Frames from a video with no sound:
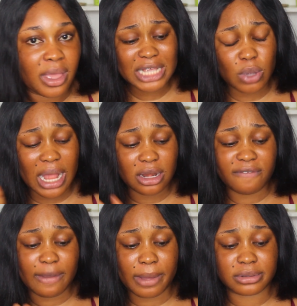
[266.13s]
That's what I
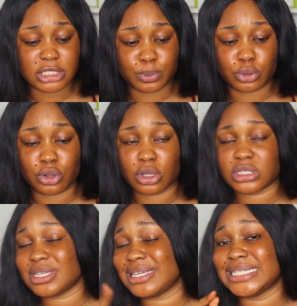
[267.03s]
love about this
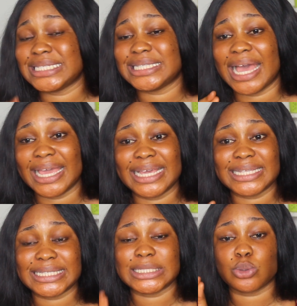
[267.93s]
product, is that
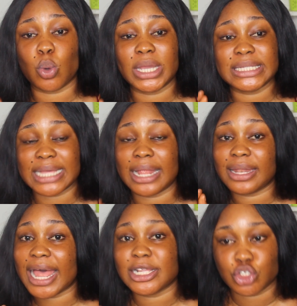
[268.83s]
it is going to
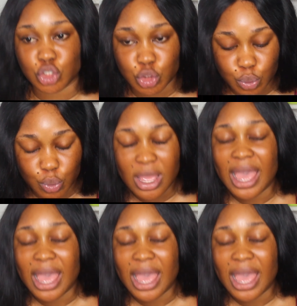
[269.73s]
last you